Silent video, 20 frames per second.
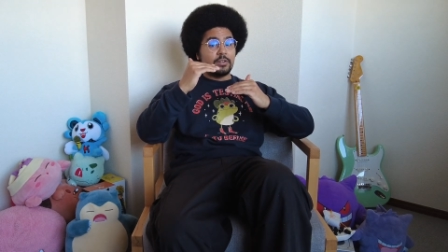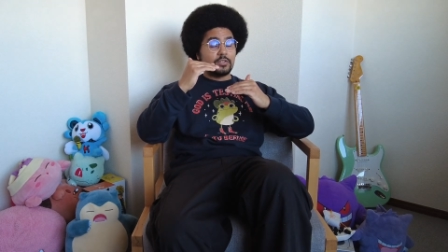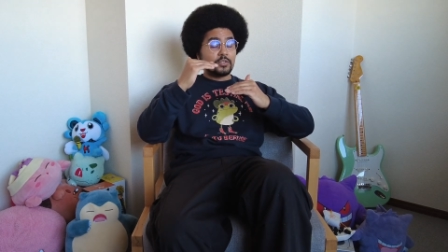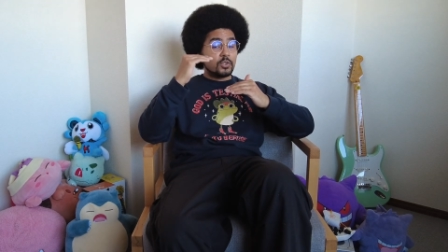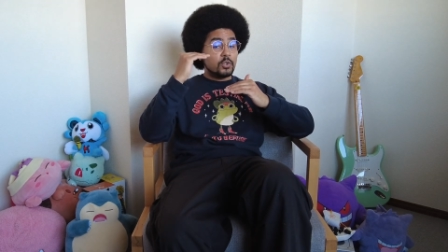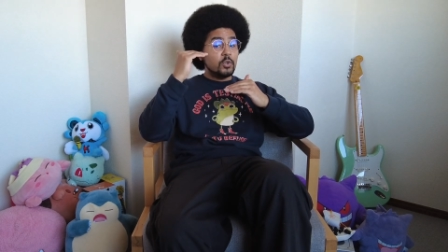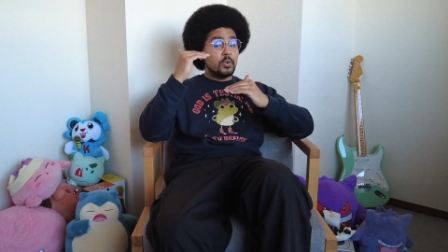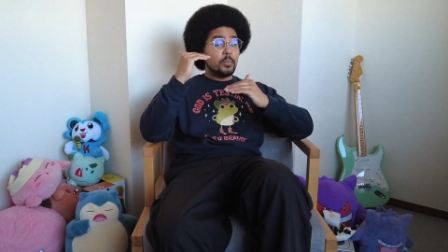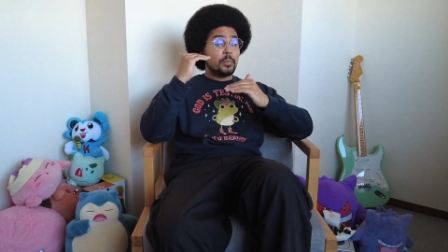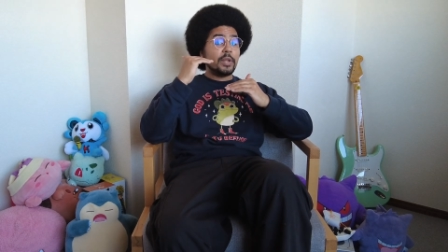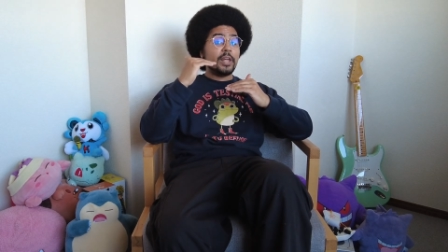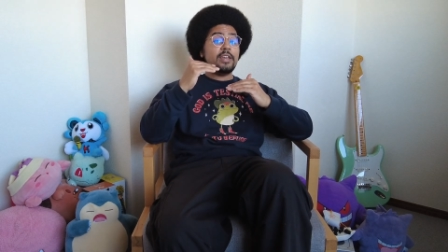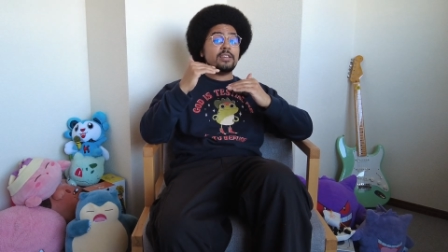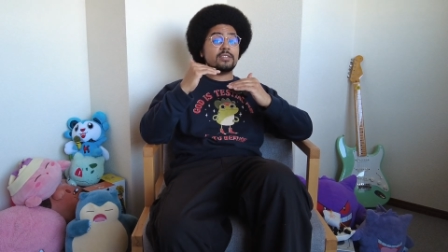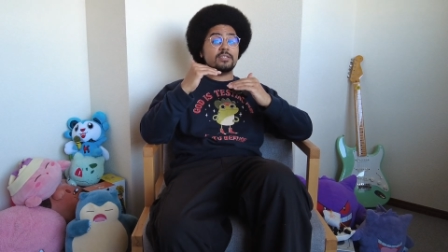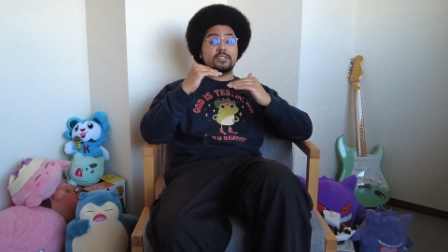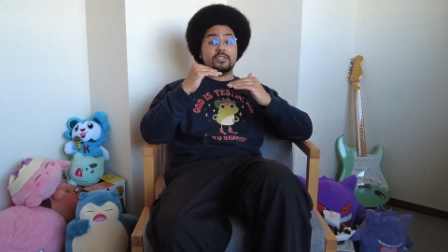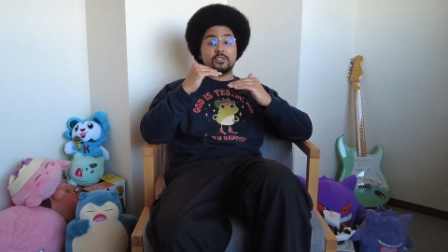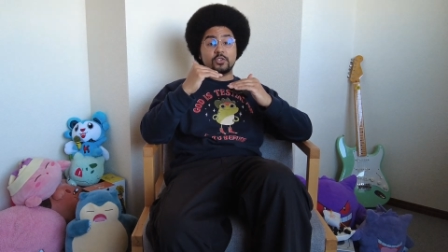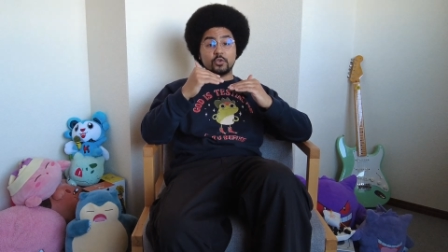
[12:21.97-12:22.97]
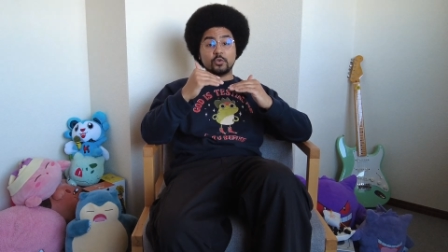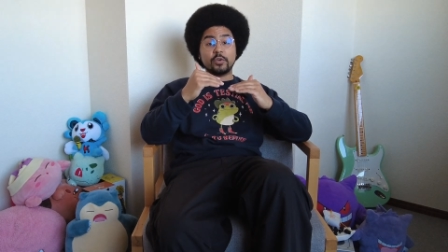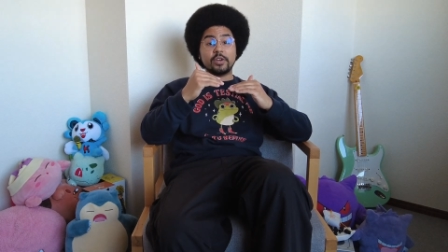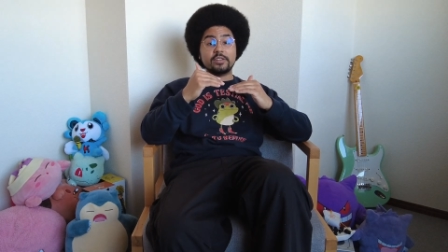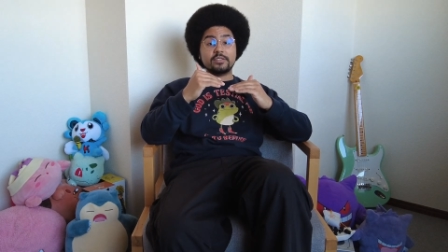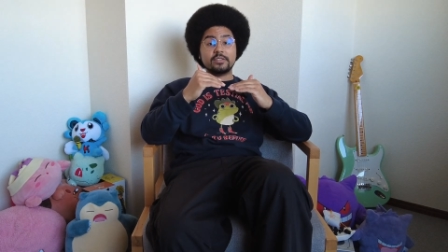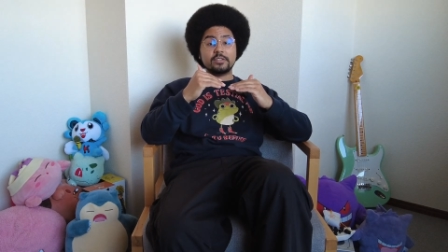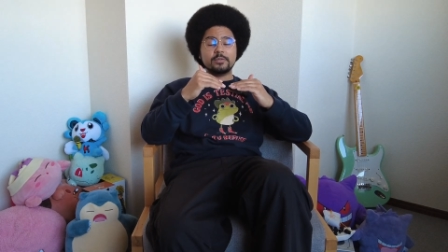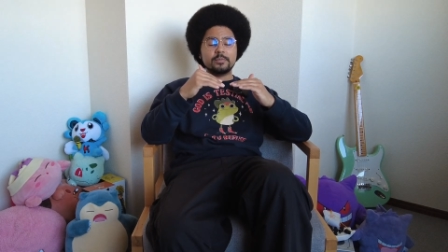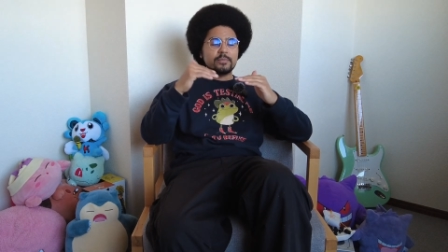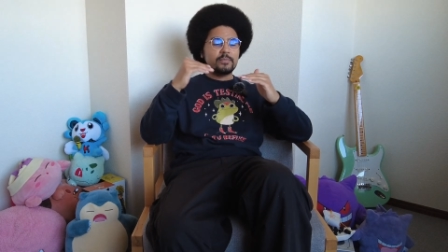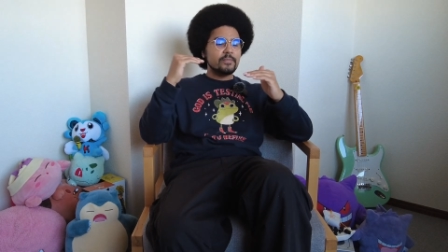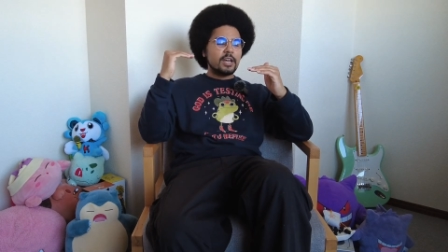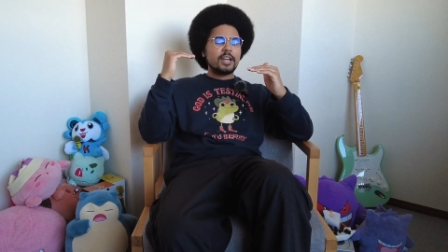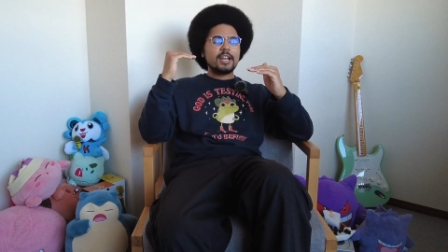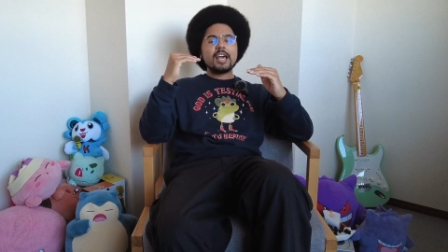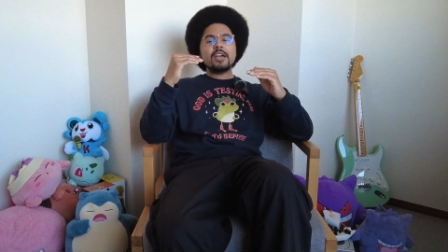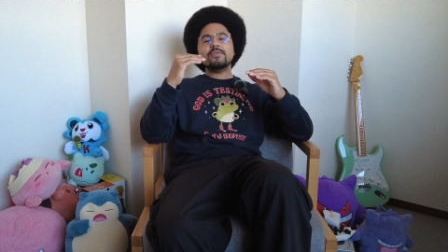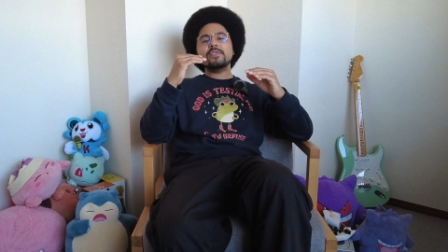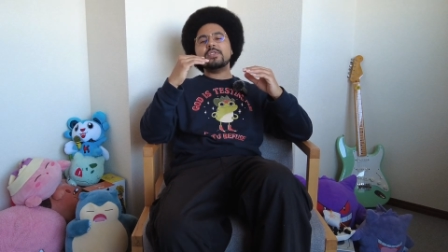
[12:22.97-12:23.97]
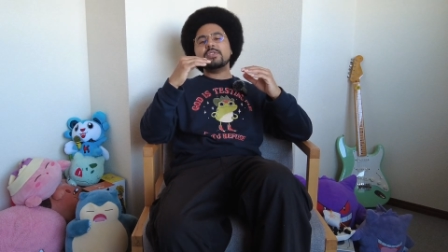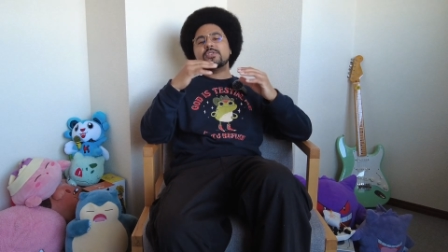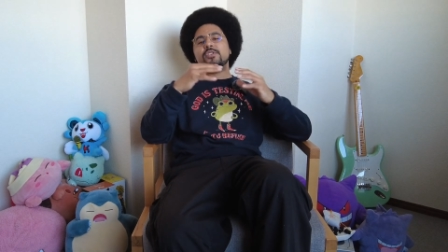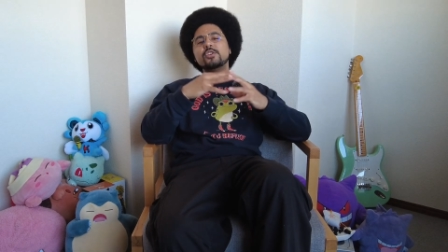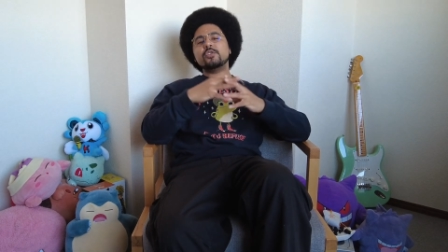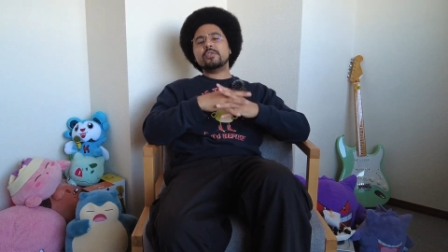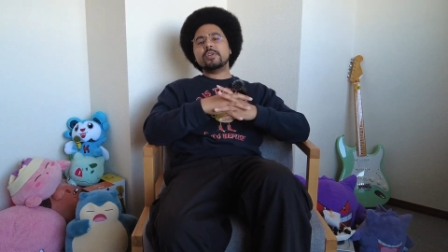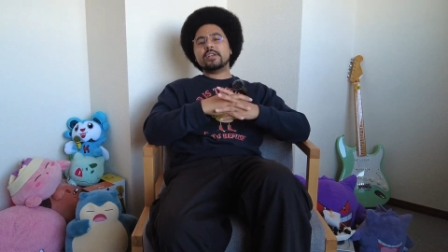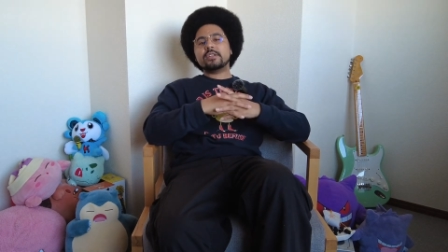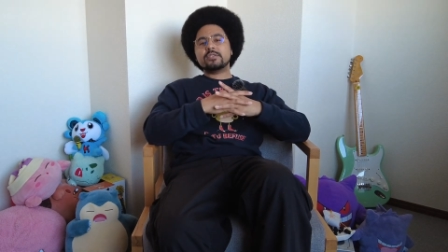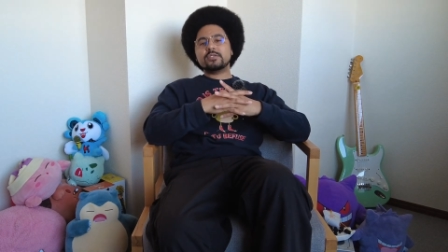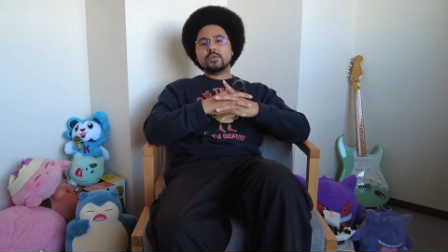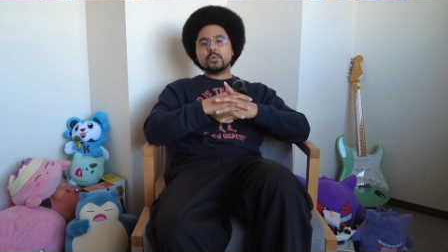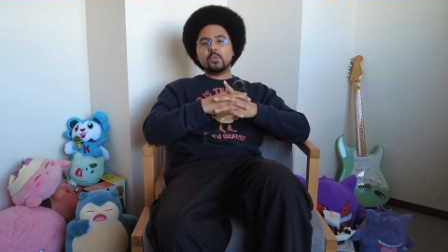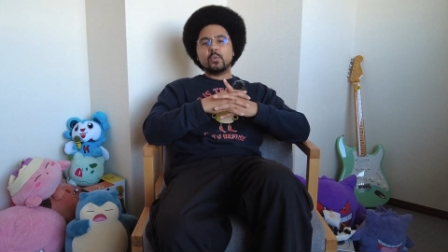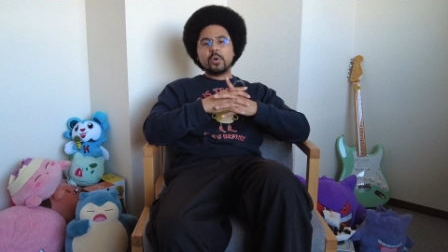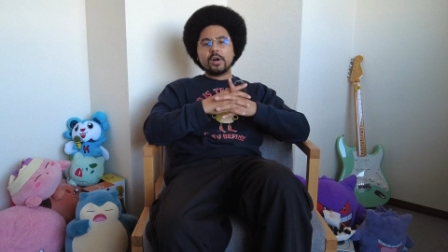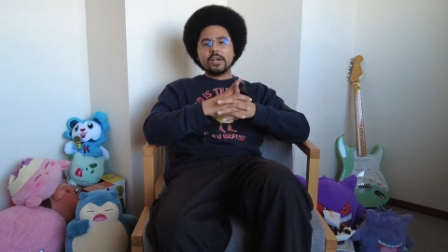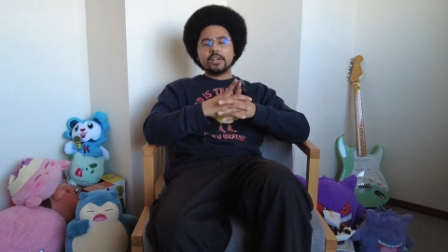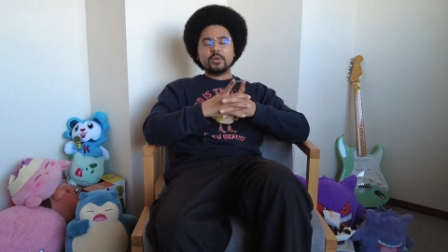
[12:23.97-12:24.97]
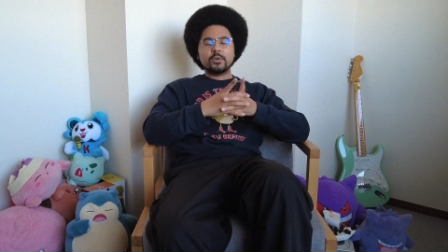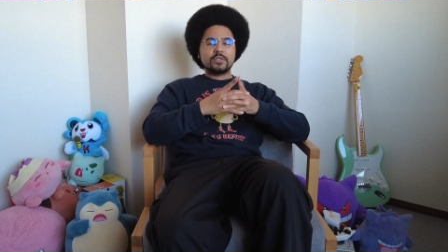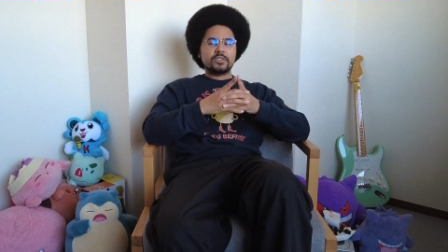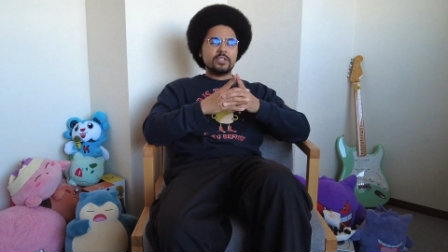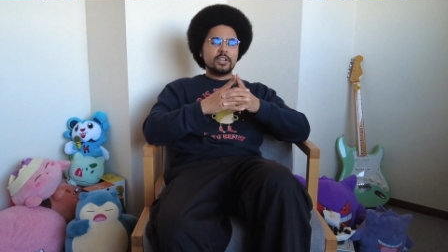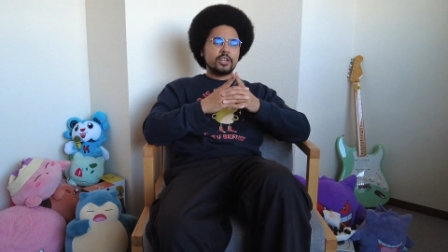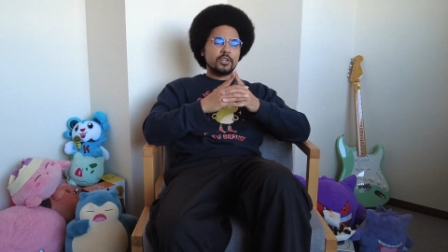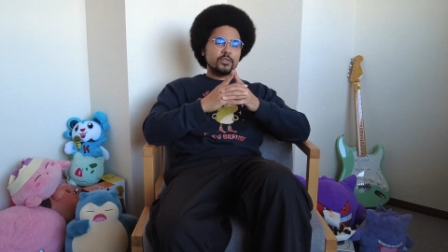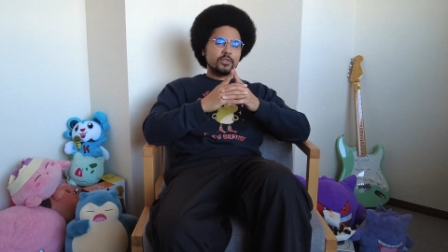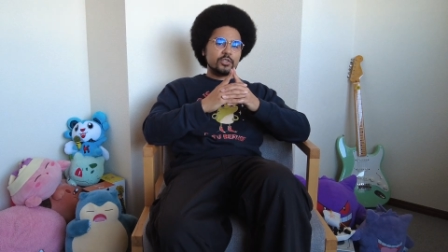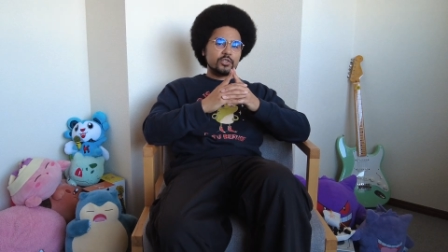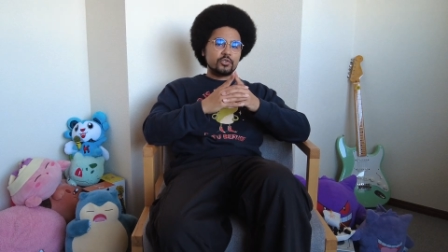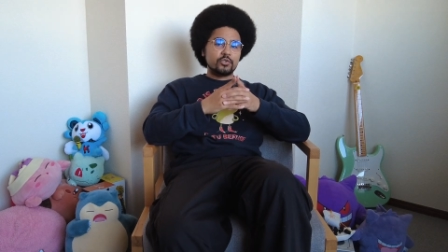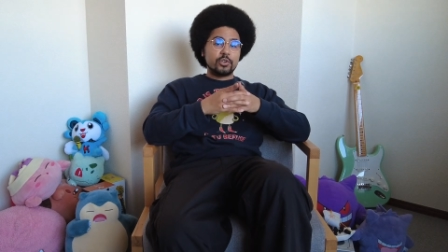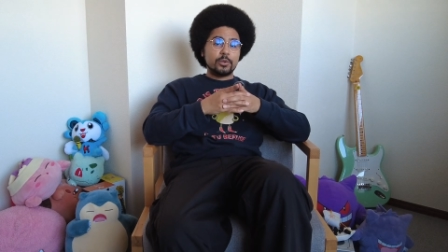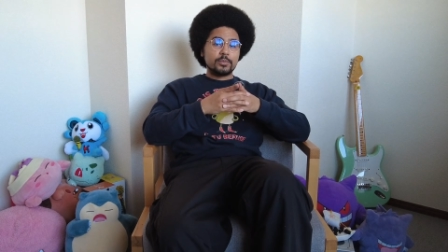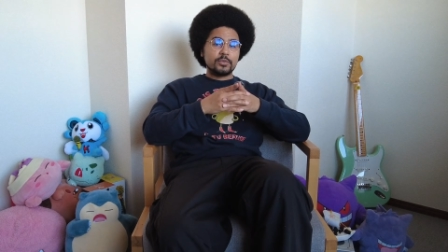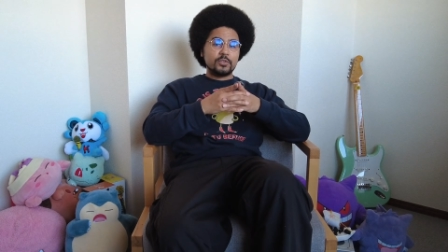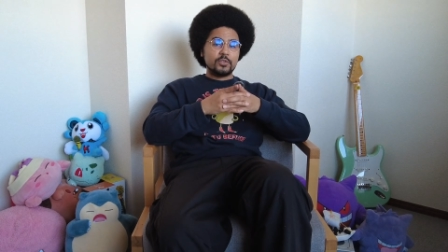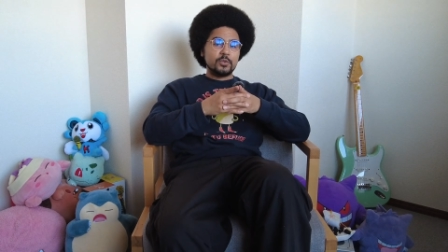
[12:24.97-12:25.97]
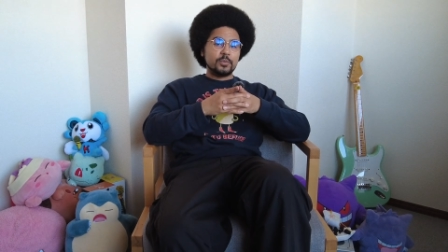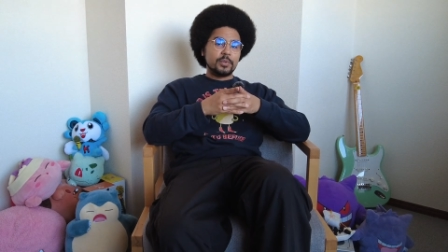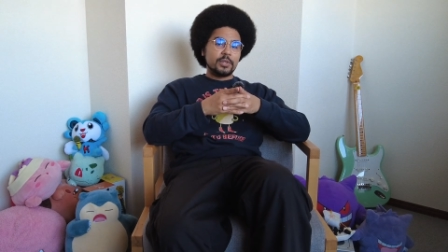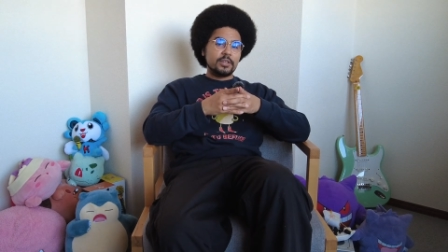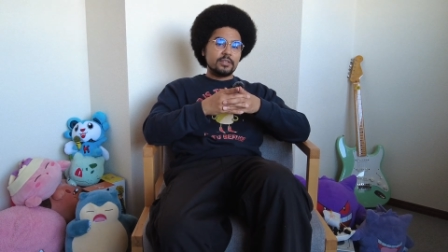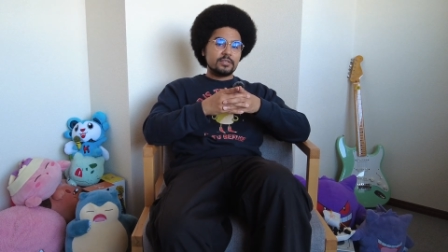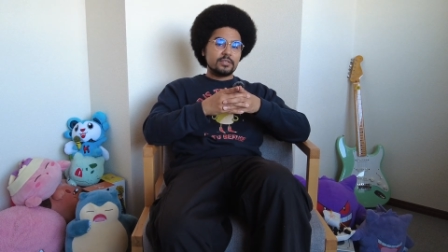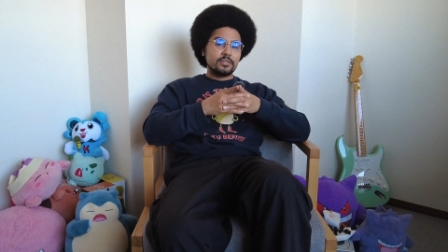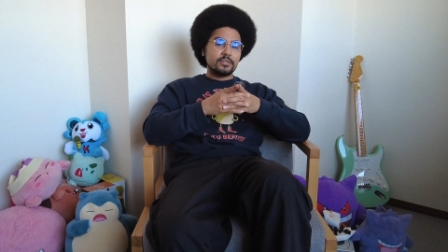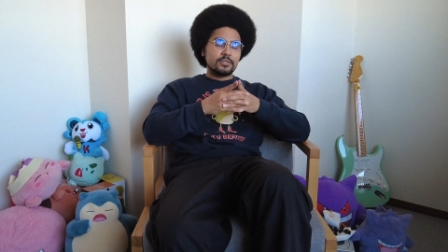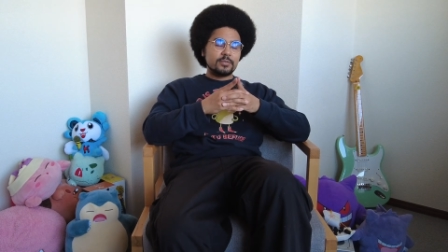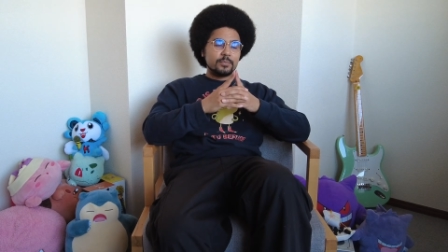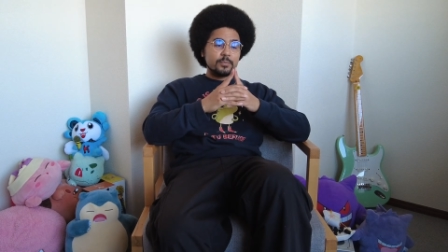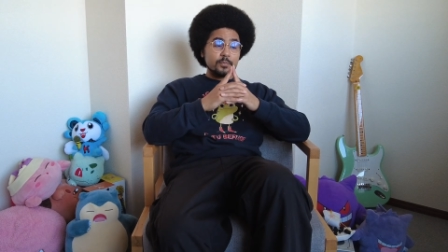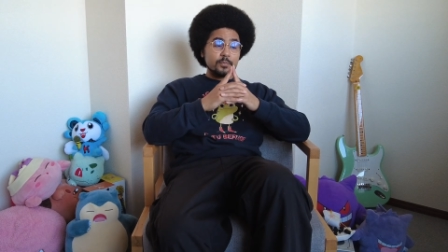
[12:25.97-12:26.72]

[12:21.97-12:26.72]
2 places is crazy. And I have a theory as to why Osaka has dropped 2 places.